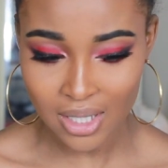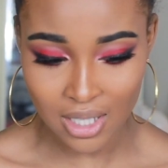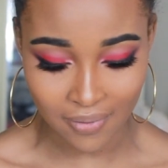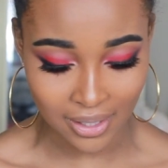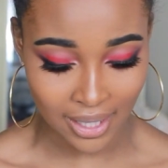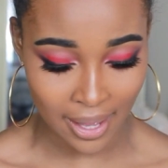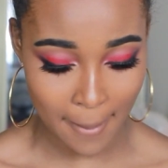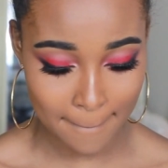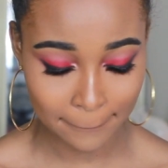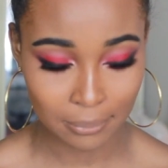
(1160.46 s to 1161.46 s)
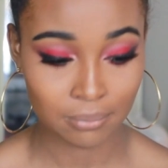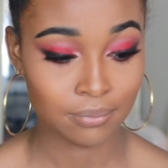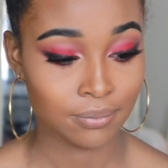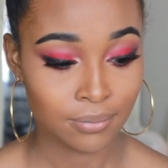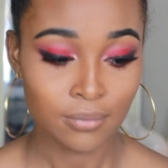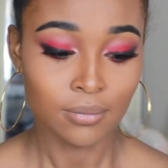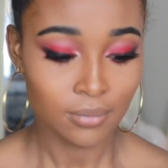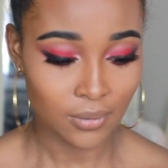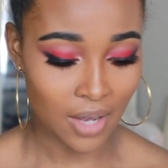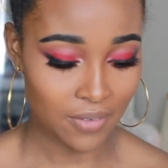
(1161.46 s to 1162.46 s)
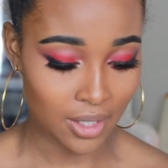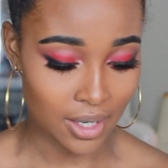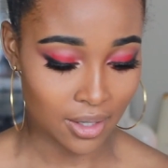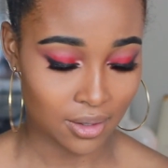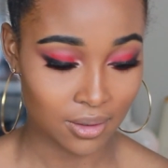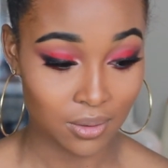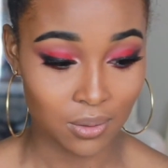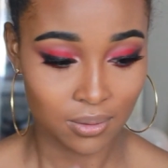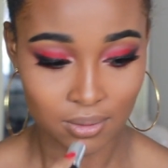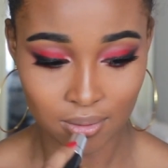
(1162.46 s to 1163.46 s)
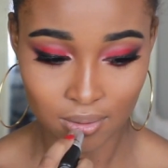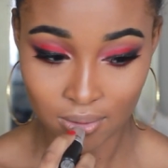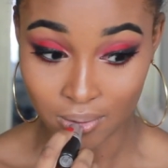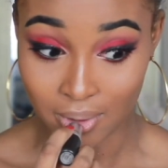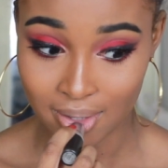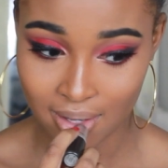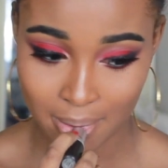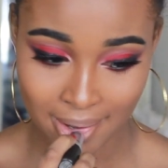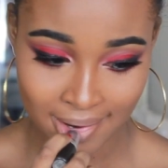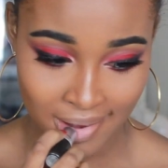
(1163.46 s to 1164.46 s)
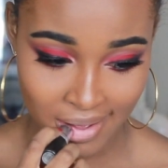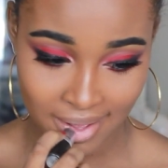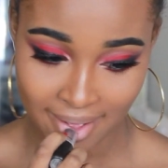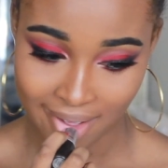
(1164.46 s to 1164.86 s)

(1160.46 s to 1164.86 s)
stuff like that, I feel like we think about it,